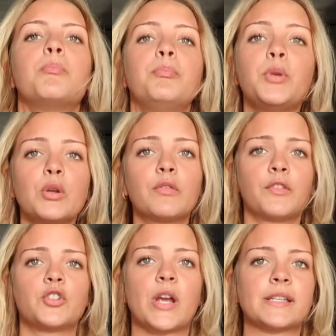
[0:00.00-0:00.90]

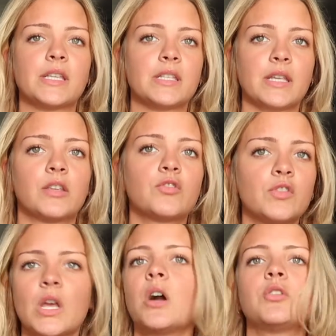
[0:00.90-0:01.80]
Beautiful dresses, like
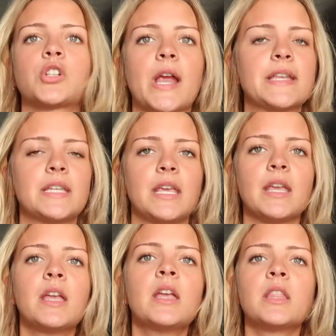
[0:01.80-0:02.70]
so
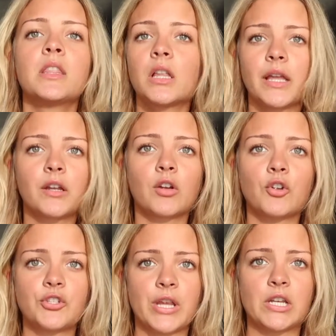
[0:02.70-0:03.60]
trendy. The like
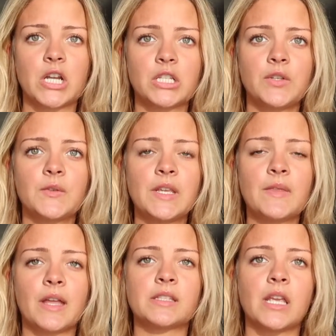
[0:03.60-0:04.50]
crochet dress you've seen,
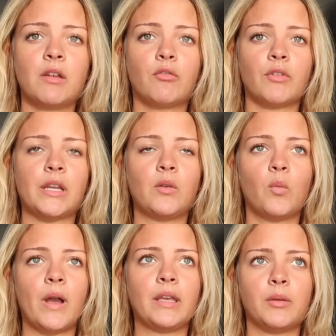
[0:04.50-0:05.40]
that's like green,
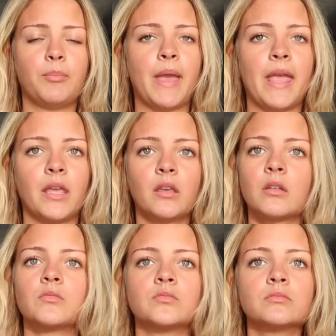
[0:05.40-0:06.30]
white, and pink
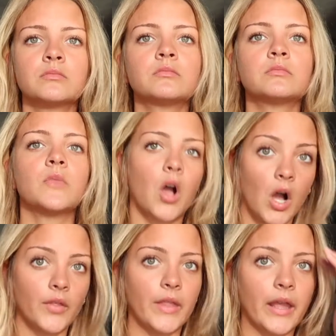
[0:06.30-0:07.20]

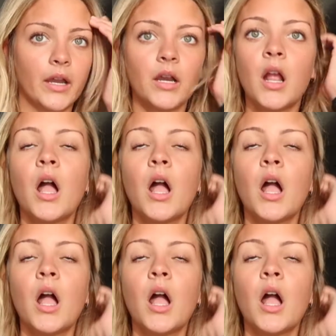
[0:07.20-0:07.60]
on there.